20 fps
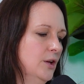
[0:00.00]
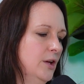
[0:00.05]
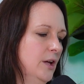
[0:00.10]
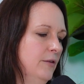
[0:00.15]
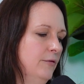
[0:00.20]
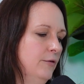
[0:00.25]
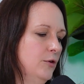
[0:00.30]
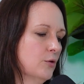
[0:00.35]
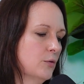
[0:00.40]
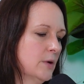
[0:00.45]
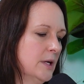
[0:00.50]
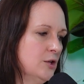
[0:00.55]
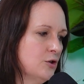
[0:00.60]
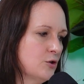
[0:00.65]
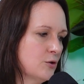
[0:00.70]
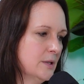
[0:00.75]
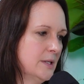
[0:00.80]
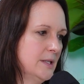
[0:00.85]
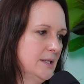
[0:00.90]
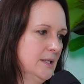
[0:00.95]
if you're
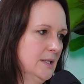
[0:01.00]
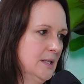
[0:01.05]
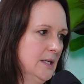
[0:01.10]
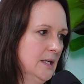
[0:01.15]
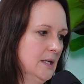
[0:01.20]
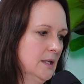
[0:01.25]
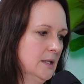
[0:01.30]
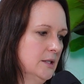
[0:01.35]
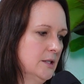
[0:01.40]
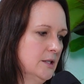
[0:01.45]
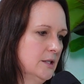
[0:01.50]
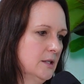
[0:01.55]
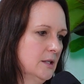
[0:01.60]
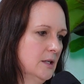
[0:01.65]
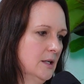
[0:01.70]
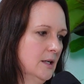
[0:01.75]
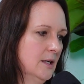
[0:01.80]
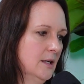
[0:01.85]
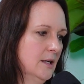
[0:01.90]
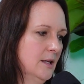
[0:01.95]
interested in it,
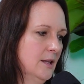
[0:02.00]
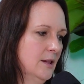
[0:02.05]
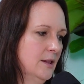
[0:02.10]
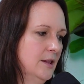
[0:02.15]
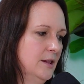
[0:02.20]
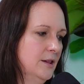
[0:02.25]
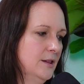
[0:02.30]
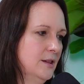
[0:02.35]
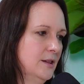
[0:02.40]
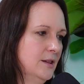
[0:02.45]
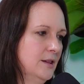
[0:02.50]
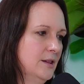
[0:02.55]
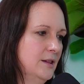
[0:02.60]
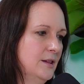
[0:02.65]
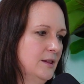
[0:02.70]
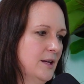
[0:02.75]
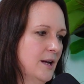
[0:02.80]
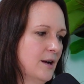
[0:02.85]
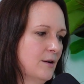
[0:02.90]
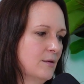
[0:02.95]

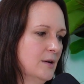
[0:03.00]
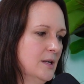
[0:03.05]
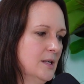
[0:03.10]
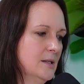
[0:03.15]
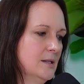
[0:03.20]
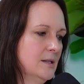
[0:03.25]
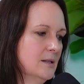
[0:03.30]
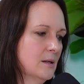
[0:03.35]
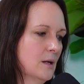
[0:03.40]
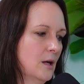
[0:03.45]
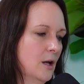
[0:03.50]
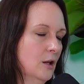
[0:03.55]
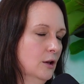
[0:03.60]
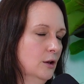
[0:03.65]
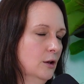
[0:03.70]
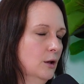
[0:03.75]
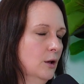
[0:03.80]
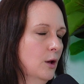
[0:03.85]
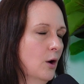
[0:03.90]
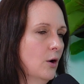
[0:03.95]
there is a
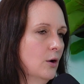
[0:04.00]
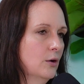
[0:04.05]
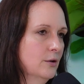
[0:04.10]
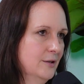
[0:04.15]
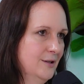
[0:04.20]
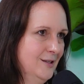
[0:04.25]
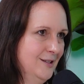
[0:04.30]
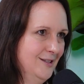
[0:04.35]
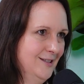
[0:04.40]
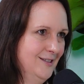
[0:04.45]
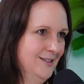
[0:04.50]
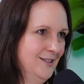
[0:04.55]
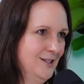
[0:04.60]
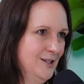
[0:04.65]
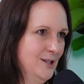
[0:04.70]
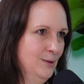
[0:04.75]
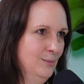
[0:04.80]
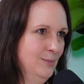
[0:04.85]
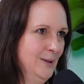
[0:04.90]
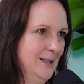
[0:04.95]
lot
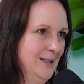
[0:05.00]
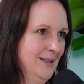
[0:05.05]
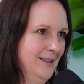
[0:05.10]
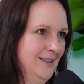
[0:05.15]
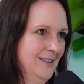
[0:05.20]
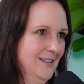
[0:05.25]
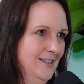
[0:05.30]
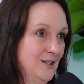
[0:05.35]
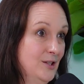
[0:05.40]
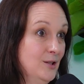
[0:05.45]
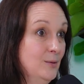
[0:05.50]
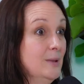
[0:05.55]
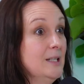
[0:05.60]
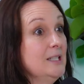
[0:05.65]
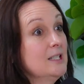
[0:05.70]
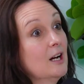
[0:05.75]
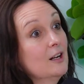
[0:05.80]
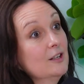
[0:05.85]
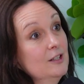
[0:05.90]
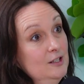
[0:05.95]
to be
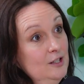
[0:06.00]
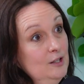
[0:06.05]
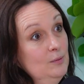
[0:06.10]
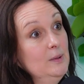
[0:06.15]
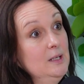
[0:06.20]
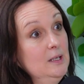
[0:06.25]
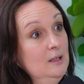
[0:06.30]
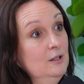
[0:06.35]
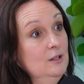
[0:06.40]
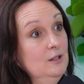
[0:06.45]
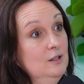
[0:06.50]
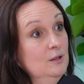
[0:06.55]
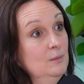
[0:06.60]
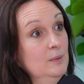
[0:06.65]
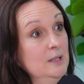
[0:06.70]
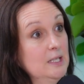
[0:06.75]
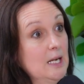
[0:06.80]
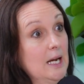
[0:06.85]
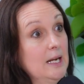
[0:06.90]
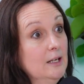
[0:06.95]
done and to
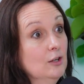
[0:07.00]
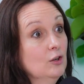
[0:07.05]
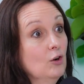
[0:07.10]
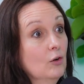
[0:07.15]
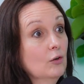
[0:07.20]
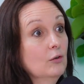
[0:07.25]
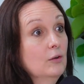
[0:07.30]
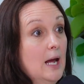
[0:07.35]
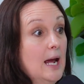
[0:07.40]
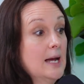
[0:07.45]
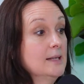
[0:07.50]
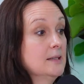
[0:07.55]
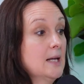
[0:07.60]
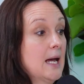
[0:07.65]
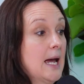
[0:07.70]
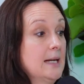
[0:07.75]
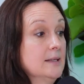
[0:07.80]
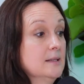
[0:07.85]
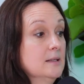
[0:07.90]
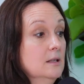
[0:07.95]
be taken on as
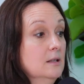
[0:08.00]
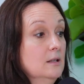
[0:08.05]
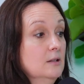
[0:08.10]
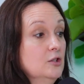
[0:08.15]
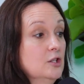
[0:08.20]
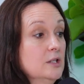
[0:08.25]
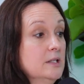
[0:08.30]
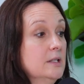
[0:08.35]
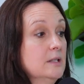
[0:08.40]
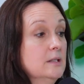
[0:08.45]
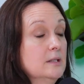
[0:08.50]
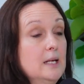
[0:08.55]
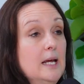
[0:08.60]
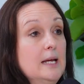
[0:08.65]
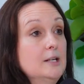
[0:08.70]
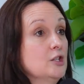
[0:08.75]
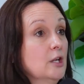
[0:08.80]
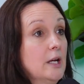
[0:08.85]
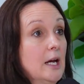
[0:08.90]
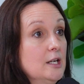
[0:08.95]
a just an
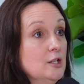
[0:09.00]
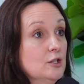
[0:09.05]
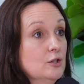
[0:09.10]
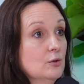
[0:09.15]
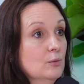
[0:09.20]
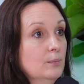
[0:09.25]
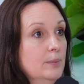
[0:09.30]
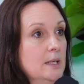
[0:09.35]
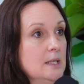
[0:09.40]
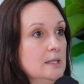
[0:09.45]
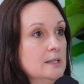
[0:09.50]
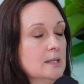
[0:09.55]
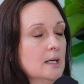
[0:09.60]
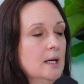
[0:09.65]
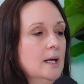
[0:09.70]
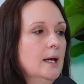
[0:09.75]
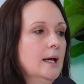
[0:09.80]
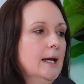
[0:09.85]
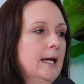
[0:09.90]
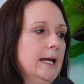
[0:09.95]
educational piece.
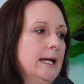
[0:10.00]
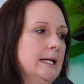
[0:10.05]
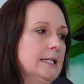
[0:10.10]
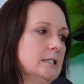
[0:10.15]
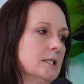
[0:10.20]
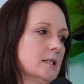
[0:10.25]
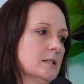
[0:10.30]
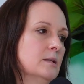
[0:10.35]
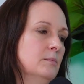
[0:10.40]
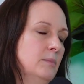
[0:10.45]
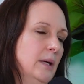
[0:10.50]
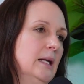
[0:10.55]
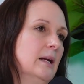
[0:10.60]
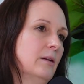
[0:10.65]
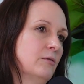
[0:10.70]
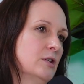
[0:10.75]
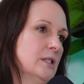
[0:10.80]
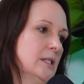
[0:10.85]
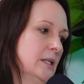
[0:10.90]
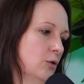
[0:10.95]
It doesn't mean
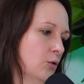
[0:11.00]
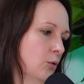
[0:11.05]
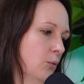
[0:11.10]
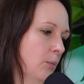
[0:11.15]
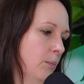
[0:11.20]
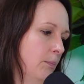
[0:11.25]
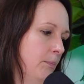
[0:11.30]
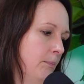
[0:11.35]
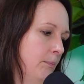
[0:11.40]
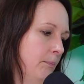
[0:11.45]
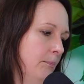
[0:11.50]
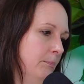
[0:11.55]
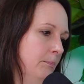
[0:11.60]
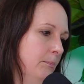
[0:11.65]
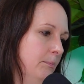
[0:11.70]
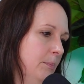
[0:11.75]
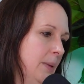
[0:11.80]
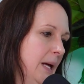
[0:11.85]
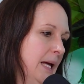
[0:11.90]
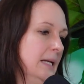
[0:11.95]
every single
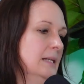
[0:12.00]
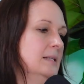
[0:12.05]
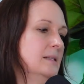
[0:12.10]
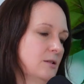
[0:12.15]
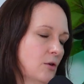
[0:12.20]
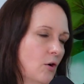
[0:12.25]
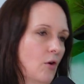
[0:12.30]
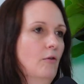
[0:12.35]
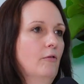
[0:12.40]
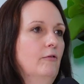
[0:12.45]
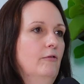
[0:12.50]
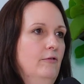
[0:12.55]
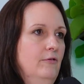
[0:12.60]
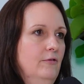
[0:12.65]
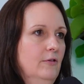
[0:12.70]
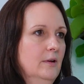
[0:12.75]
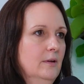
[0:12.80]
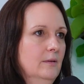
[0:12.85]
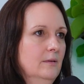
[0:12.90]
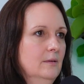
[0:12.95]
piece
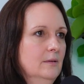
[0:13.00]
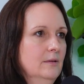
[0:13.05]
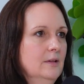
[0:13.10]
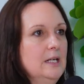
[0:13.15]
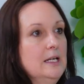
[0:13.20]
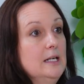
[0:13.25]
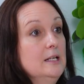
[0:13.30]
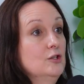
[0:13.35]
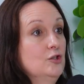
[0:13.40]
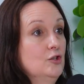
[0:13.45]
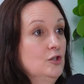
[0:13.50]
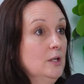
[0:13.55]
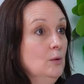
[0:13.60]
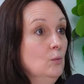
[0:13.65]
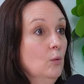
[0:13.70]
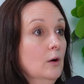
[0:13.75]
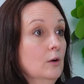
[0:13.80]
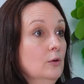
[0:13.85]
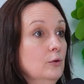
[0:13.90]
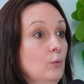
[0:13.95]
of the ESG
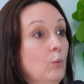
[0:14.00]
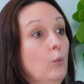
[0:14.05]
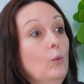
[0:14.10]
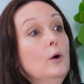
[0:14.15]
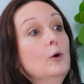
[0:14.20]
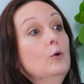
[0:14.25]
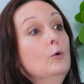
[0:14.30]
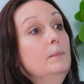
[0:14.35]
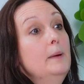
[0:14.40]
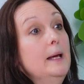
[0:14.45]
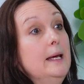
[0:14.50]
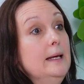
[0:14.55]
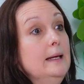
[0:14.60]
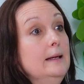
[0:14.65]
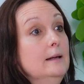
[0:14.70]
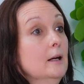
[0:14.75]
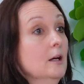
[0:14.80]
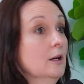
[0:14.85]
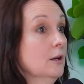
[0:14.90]
world will be